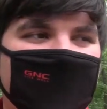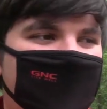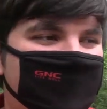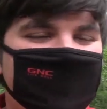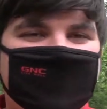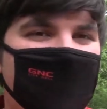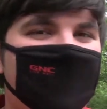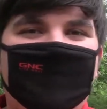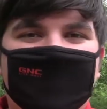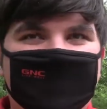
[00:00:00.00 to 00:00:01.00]
It was just
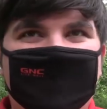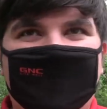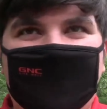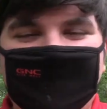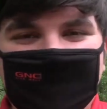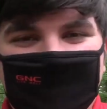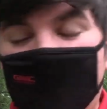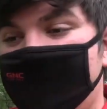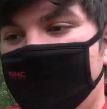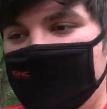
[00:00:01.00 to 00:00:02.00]
sad watching that.
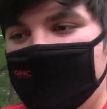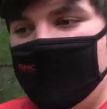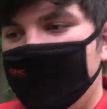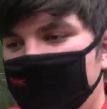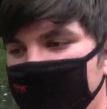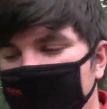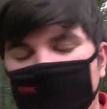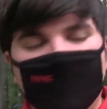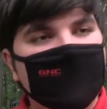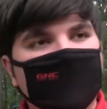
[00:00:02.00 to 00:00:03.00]
But he
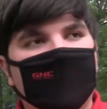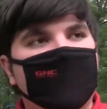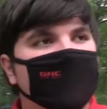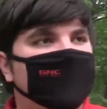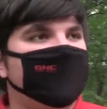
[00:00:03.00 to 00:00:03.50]
did okay, I